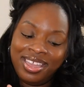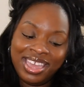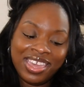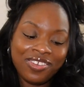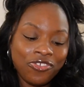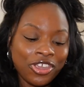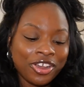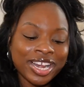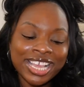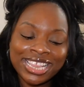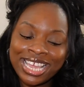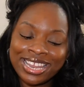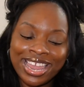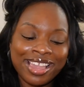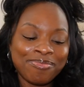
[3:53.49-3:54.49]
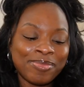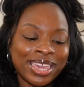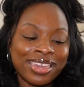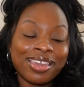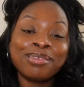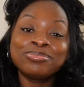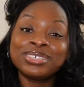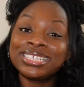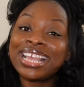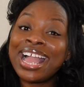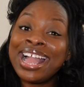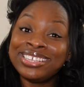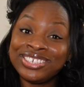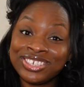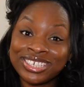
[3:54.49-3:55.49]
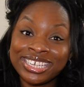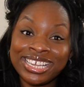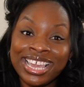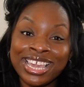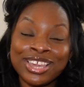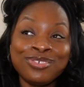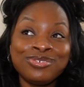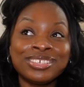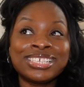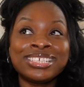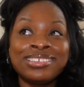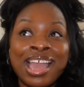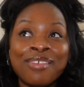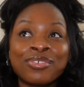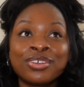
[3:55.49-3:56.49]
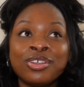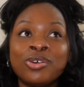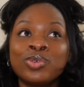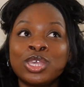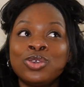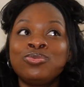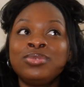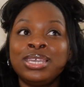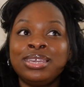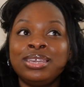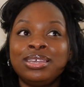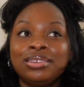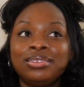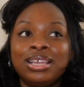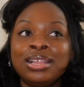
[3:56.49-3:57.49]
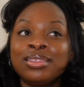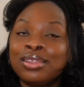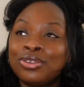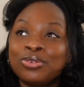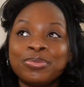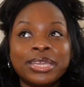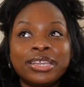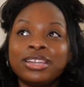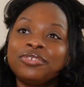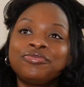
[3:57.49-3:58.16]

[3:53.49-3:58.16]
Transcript: if you're anything like me, I'm just extra, and you just never know when you need a little bit